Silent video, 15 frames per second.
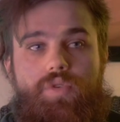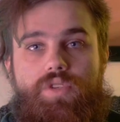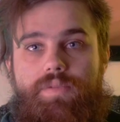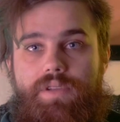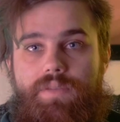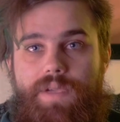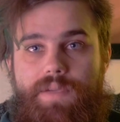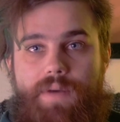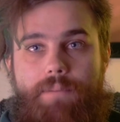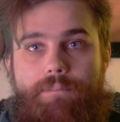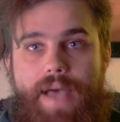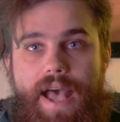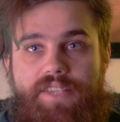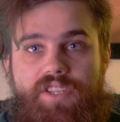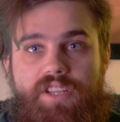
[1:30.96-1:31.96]
doing something to be
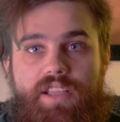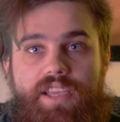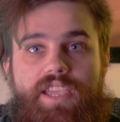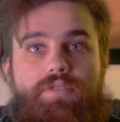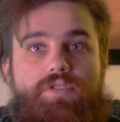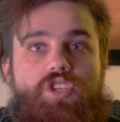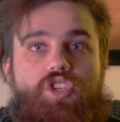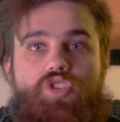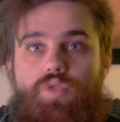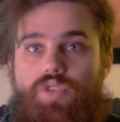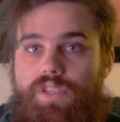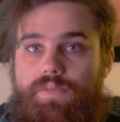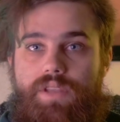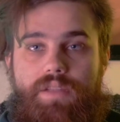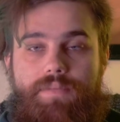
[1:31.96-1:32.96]
bombastic, like he was just
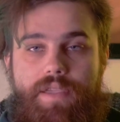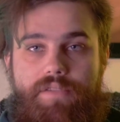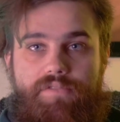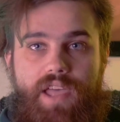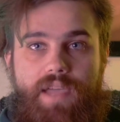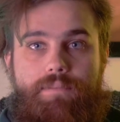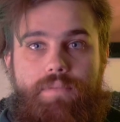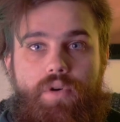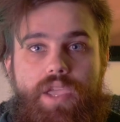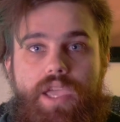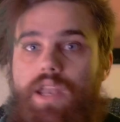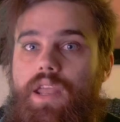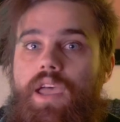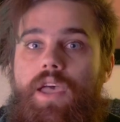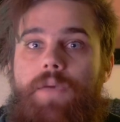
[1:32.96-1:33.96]
doing something to be
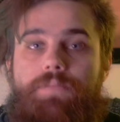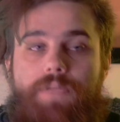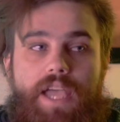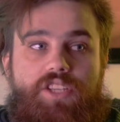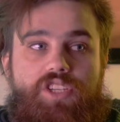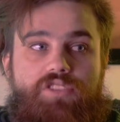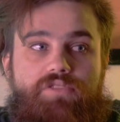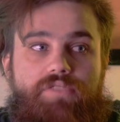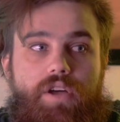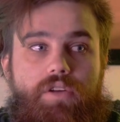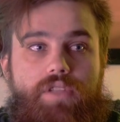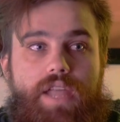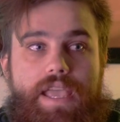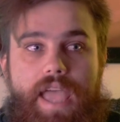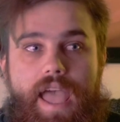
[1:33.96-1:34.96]
flamboyant. It just
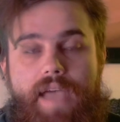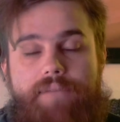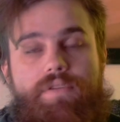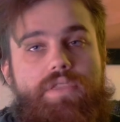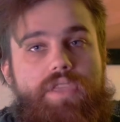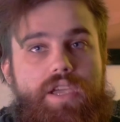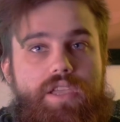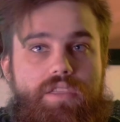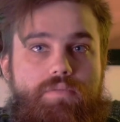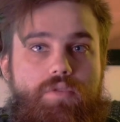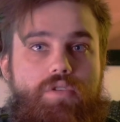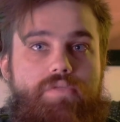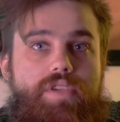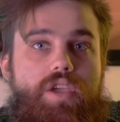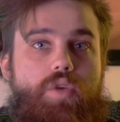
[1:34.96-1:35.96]
felt like everything in the
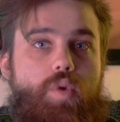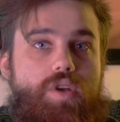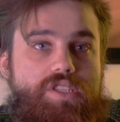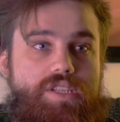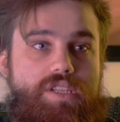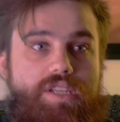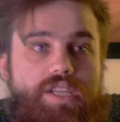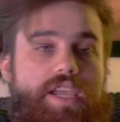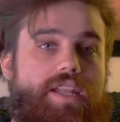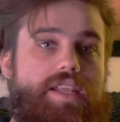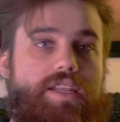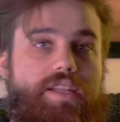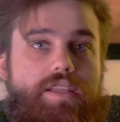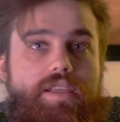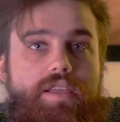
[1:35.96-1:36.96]
movie was
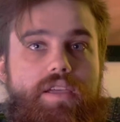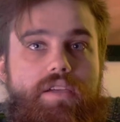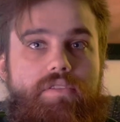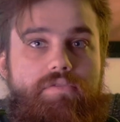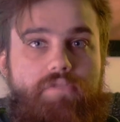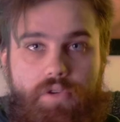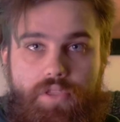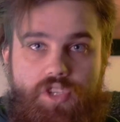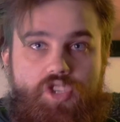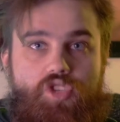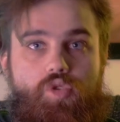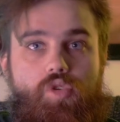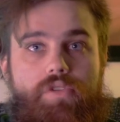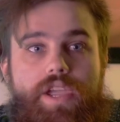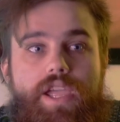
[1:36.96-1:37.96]
needed for the
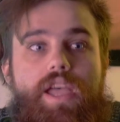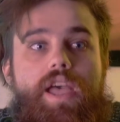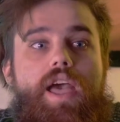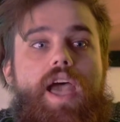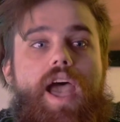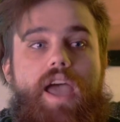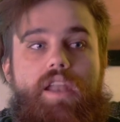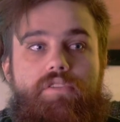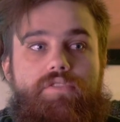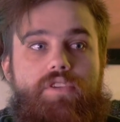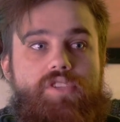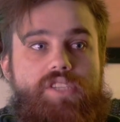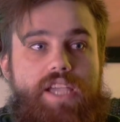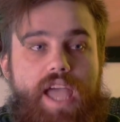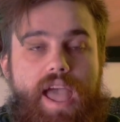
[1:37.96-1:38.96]
story, and it
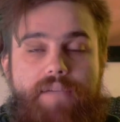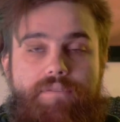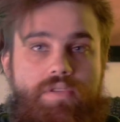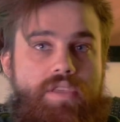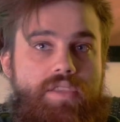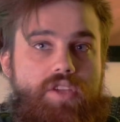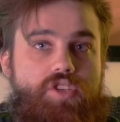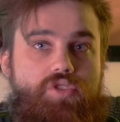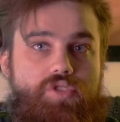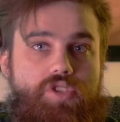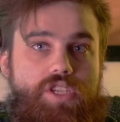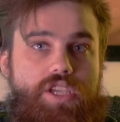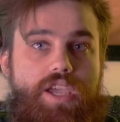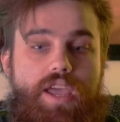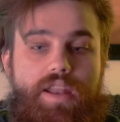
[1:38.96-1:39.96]
feels like everything that you
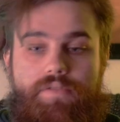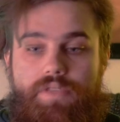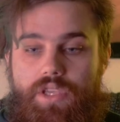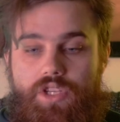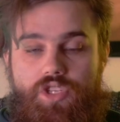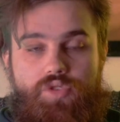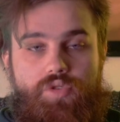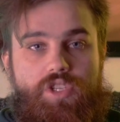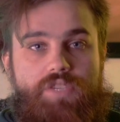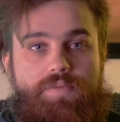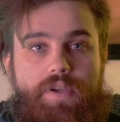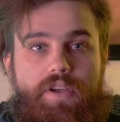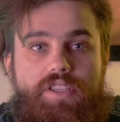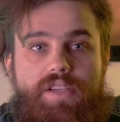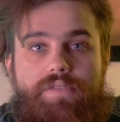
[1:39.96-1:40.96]
see and everything that you
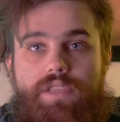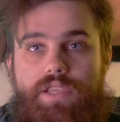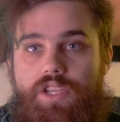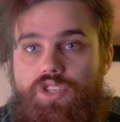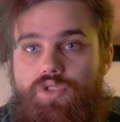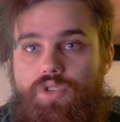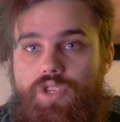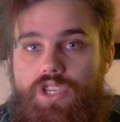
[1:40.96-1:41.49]
experience, everything that you